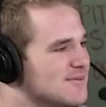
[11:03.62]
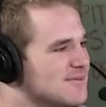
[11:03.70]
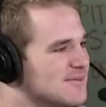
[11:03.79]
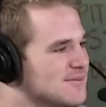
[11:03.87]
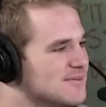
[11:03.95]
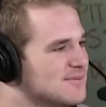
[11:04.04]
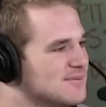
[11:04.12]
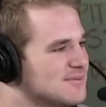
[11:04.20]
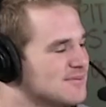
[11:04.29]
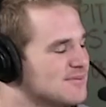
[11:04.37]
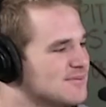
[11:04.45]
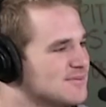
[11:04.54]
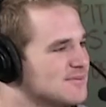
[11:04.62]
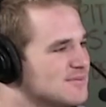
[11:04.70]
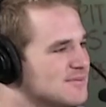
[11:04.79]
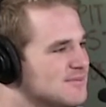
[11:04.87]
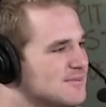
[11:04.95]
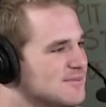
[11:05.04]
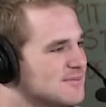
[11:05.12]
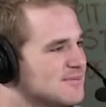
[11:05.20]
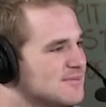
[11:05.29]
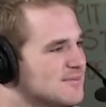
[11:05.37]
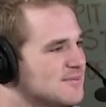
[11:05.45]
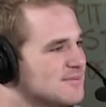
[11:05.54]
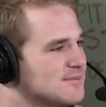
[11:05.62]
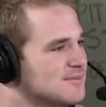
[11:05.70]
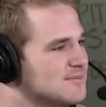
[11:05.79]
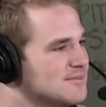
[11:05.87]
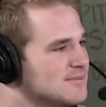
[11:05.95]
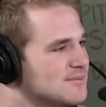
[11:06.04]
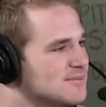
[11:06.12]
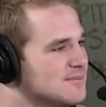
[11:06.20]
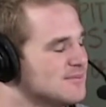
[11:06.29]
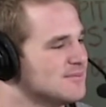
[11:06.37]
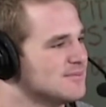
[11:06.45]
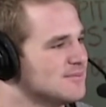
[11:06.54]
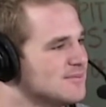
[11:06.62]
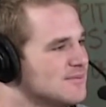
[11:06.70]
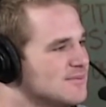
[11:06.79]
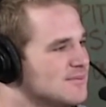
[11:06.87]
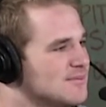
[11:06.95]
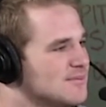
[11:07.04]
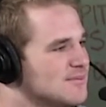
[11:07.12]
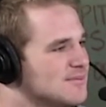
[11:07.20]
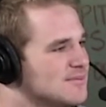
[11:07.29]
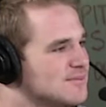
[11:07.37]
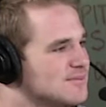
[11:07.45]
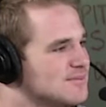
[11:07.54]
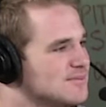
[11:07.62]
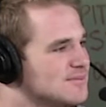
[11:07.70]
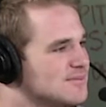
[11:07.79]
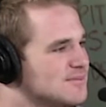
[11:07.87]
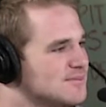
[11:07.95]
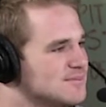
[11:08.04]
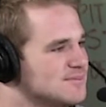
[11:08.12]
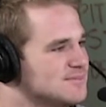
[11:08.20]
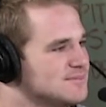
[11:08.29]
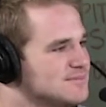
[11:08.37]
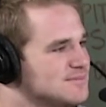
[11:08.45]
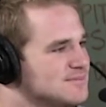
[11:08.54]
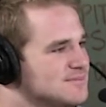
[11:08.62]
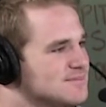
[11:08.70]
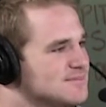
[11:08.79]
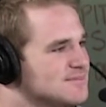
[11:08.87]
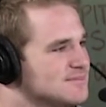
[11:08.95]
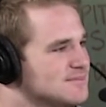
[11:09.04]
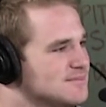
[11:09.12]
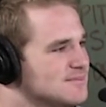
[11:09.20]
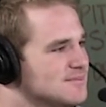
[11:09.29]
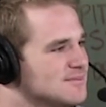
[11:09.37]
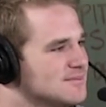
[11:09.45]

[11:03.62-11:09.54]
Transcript: No words are spoken by the person on screen.